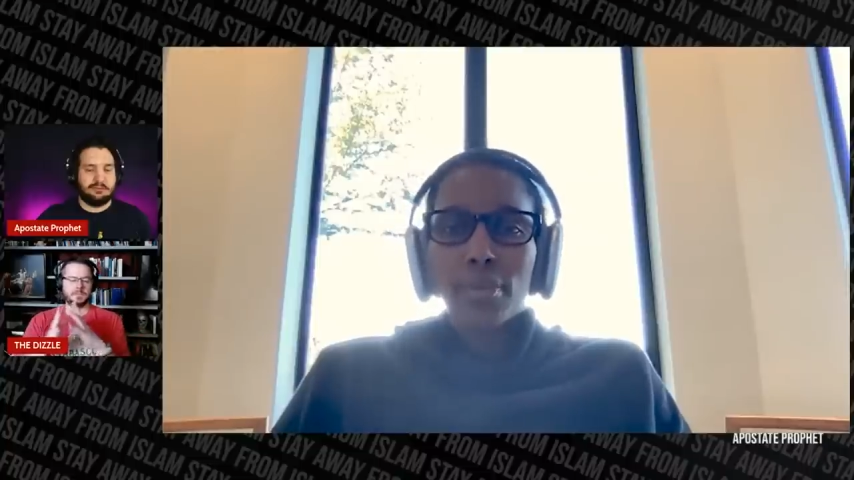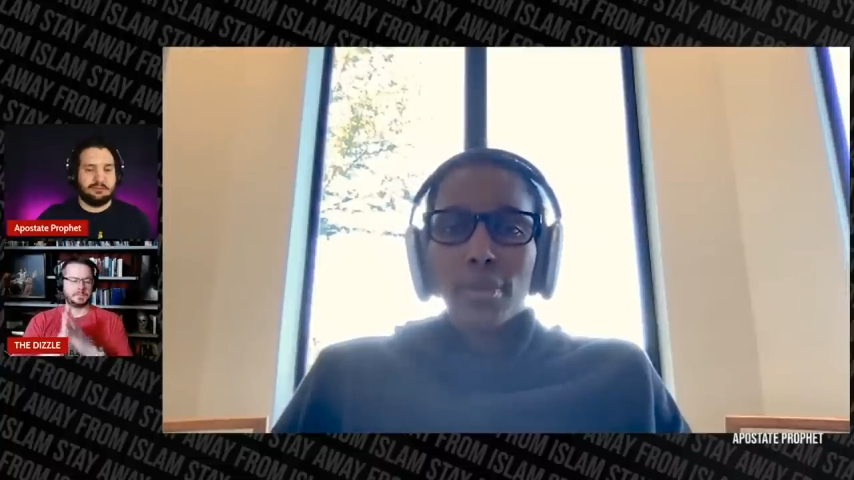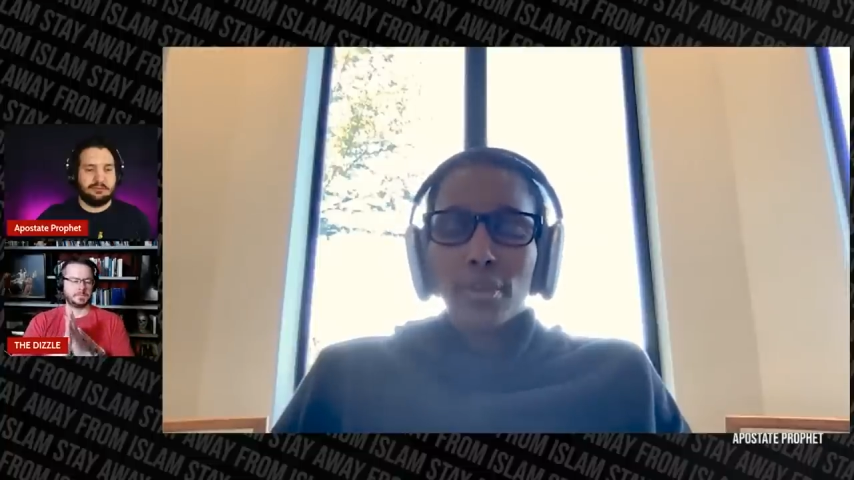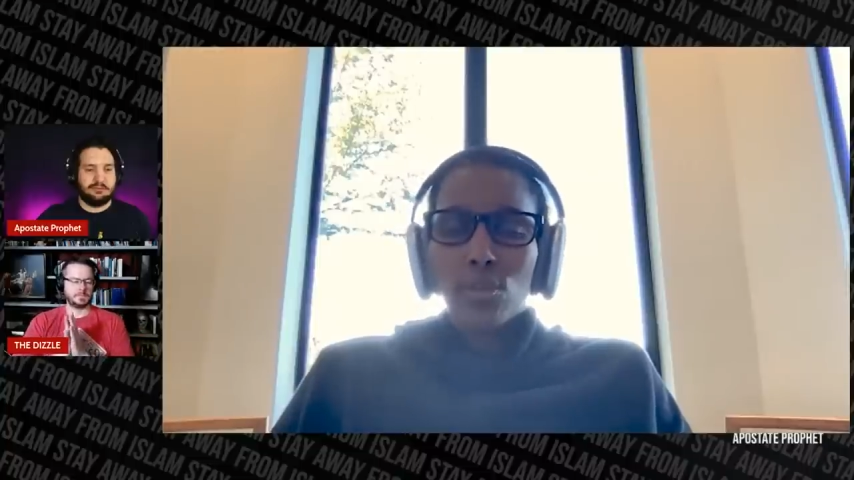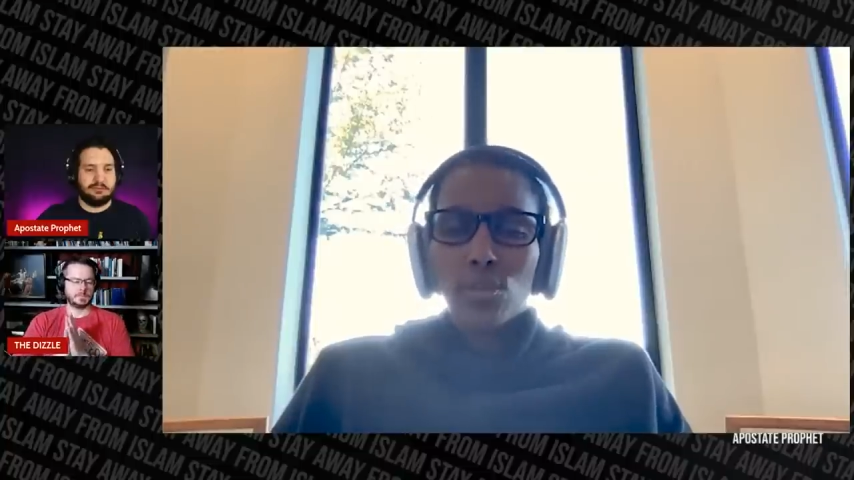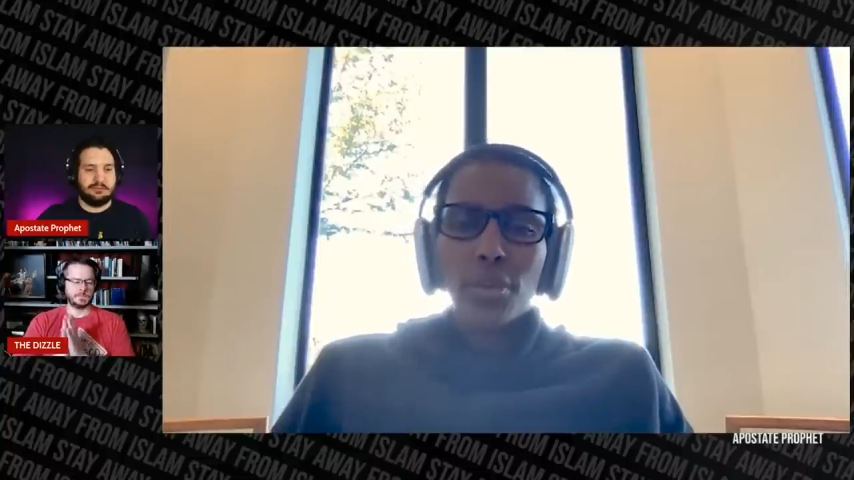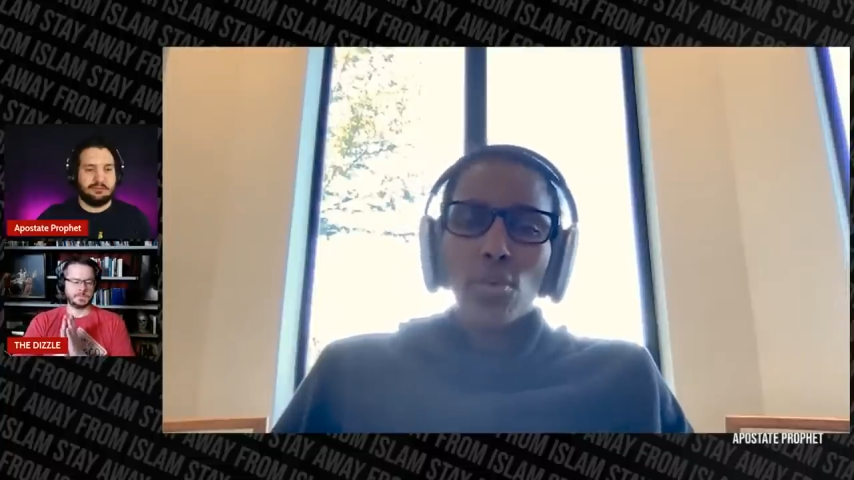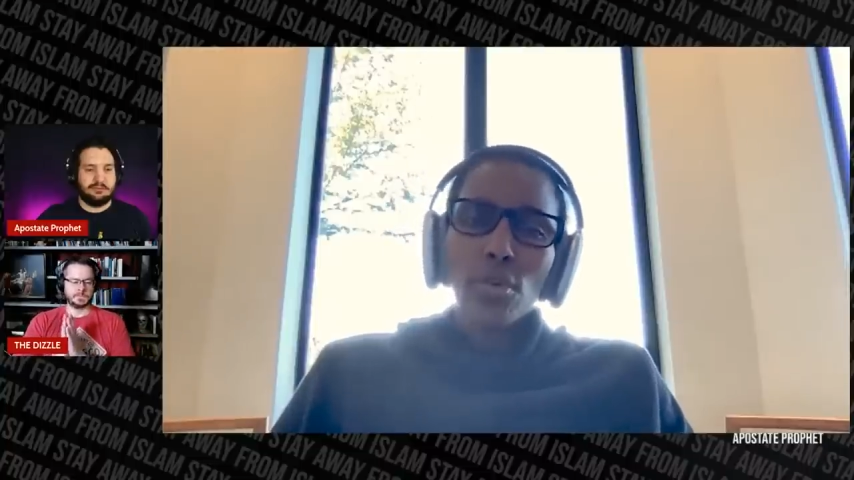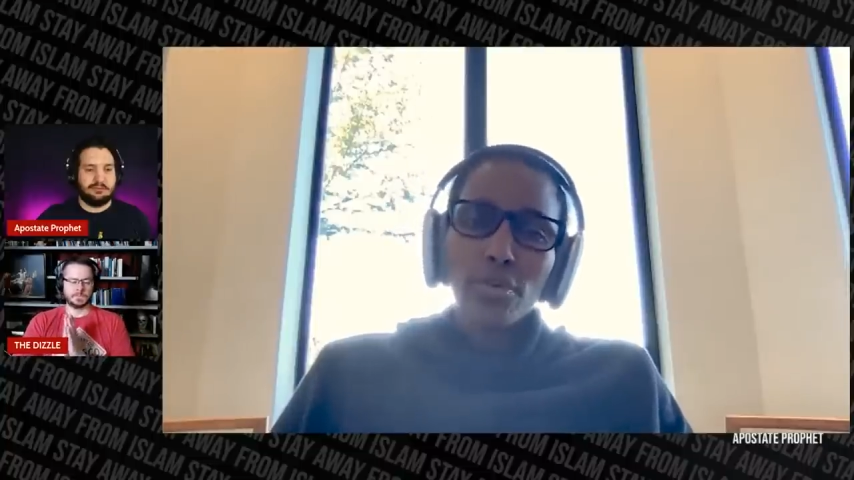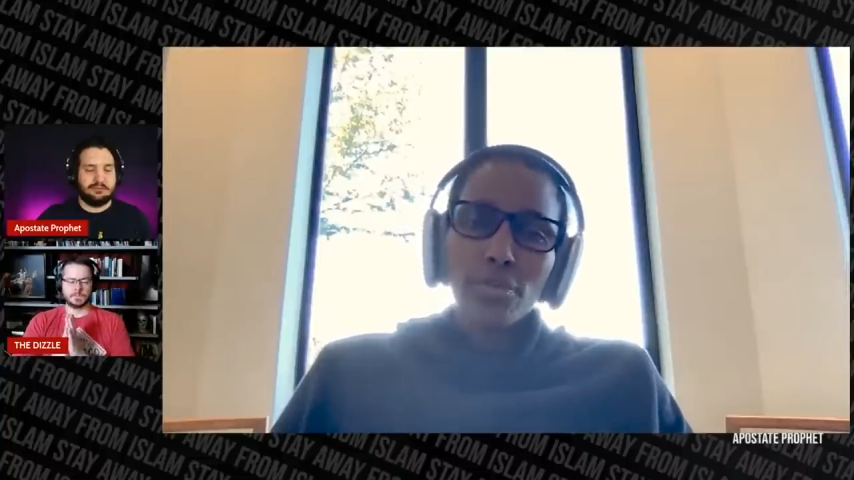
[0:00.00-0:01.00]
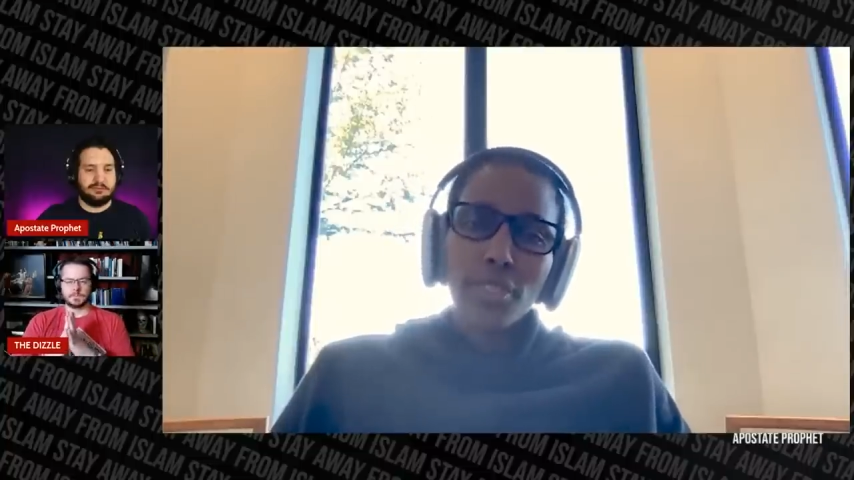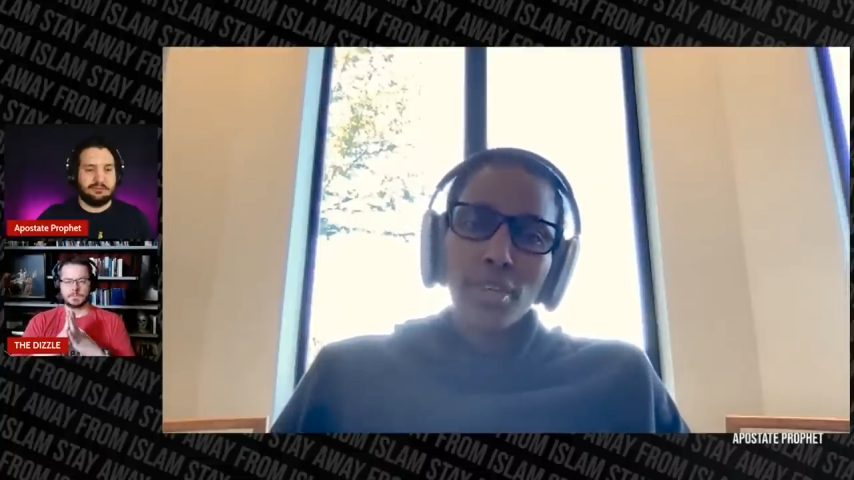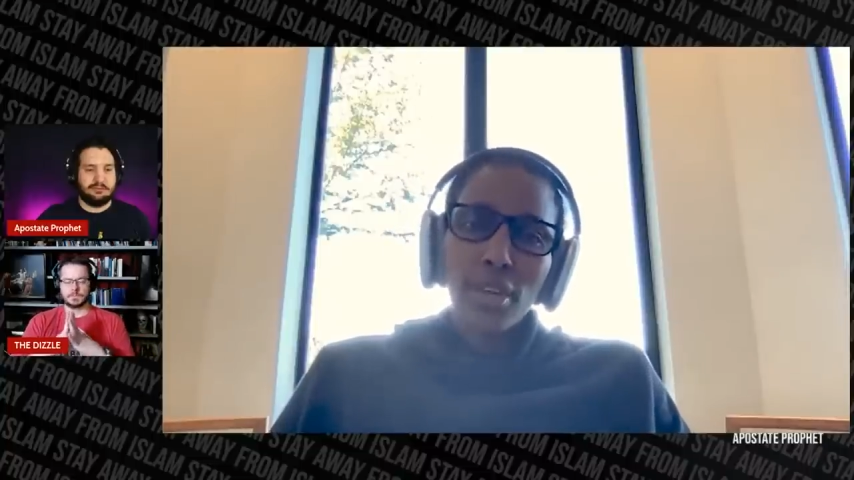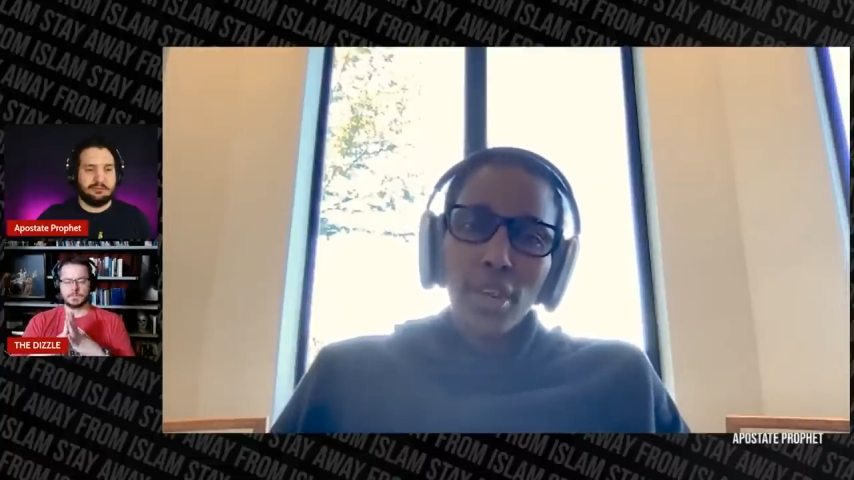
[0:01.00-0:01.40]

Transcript: They're doing all of these